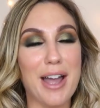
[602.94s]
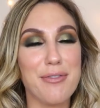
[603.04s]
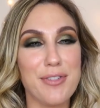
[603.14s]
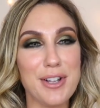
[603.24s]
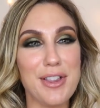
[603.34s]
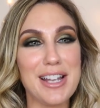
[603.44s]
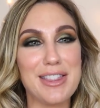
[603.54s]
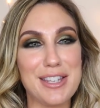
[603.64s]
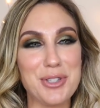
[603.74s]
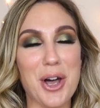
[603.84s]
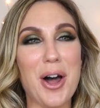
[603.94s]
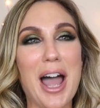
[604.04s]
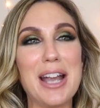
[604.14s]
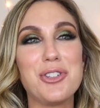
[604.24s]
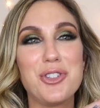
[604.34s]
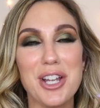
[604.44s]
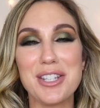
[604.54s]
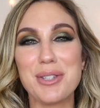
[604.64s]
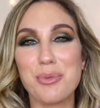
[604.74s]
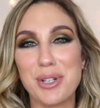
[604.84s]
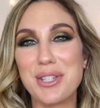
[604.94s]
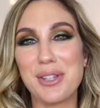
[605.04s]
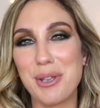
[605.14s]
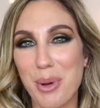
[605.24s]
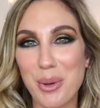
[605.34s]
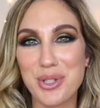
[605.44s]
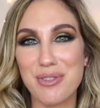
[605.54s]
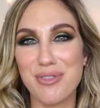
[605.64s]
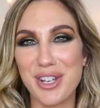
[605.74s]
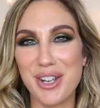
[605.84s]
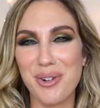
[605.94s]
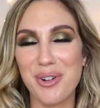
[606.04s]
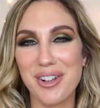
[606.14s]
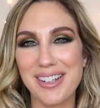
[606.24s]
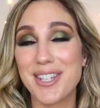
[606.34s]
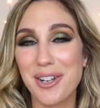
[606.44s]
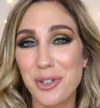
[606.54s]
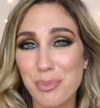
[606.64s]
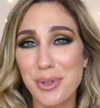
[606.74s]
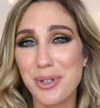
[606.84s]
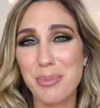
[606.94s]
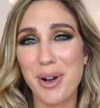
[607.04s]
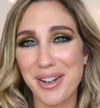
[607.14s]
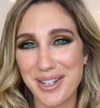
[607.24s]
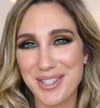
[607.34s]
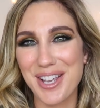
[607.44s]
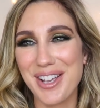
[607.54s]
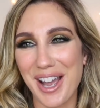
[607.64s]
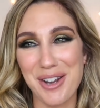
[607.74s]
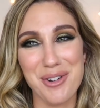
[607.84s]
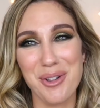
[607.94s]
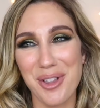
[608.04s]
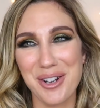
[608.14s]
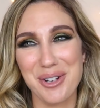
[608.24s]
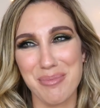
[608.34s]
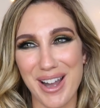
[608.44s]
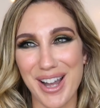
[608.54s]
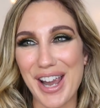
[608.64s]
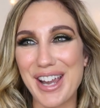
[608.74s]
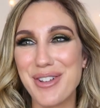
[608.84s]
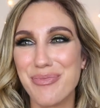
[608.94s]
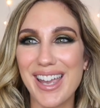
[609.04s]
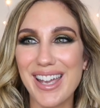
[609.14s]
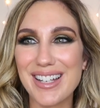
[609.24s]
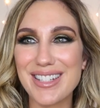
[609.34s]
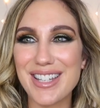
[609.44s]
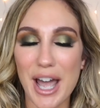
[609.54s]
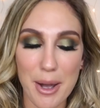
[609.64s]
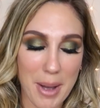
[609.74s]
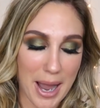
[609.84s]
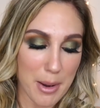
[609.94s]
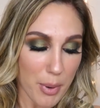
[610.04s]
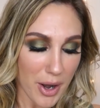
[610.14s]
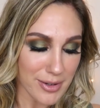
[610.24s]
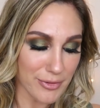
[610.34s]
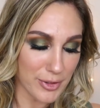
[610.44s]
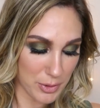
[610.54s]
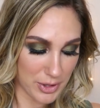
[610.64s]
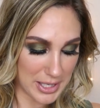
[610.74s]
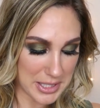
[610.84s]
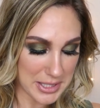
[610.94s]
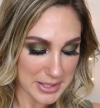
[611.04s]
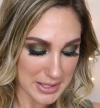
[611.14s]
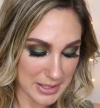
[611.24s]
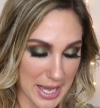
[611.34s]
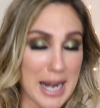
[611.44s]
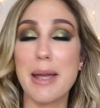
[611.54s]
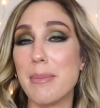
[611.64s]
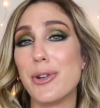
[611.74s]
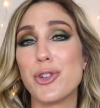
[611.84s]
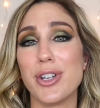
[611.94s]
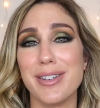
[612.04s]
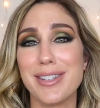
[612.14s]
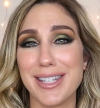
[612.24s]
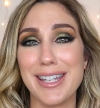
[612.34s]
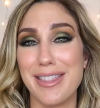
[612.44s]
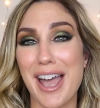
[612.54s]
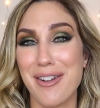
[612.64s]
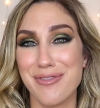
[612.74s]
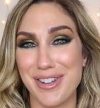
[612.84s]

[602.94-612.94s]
I feel like this haul, I just recently posted a video titled Beauty Products I No Longer Buy. And um, I bought a few things that I mentioned in that